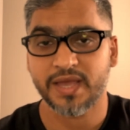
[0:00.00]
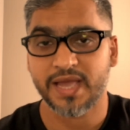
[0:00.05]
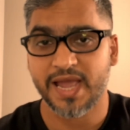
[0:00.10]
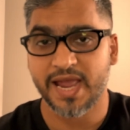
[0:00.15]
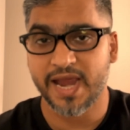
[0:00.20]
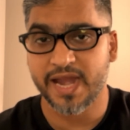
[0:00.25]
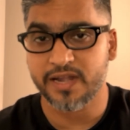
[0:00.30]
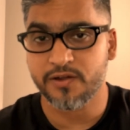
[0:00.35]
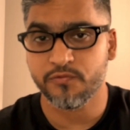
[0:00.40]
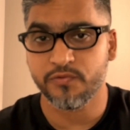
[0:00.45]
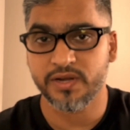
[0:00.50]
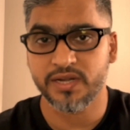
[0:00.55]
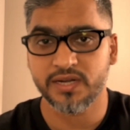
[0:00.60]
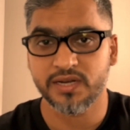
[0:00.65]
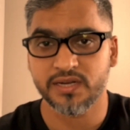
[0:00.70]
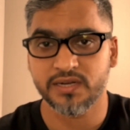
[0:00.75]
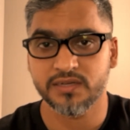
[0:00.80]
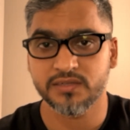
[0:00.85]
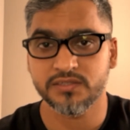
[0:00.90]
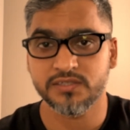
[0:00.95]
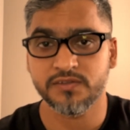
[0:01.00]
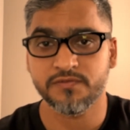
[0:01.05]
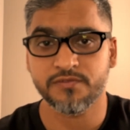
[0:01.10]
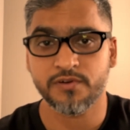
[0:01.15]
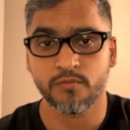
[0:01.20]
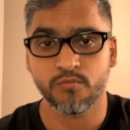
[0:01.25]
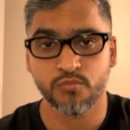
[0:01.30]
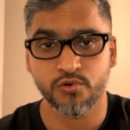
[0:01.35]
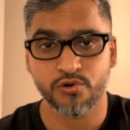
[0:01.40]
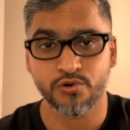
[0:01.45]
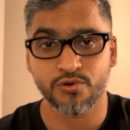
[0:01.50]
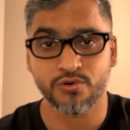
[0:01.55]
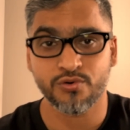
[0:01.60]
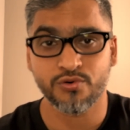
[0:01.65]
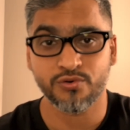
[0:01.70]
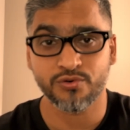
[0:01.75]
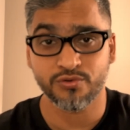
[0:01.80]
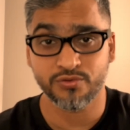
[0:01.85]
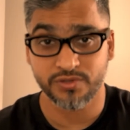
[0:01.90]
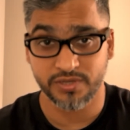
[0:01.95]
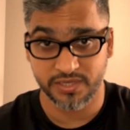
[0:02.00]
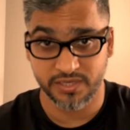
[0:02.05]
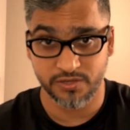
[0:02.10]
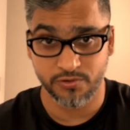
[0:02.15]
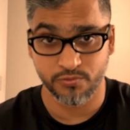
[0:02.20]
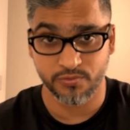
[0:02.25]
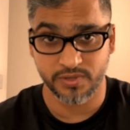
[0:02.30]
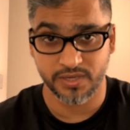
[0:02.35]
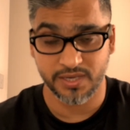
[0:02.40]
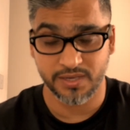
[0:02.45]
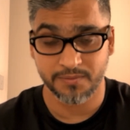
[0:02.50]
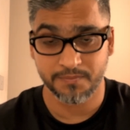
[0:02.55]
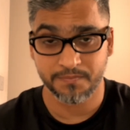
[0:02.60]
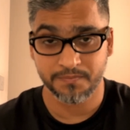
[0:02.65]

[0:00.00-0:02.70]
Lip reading: and wind energy from Morocco to the UK.